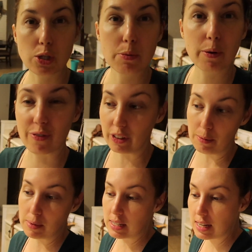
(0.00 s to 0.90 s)
super
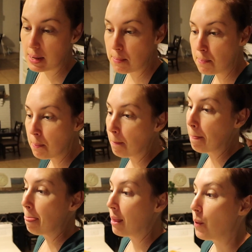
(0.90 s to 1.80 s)
flimsy?
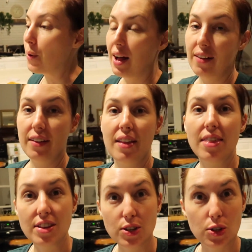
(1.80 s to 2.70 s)
Well,
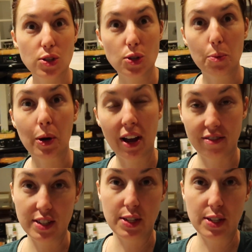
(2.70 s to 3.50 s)
these are super heavy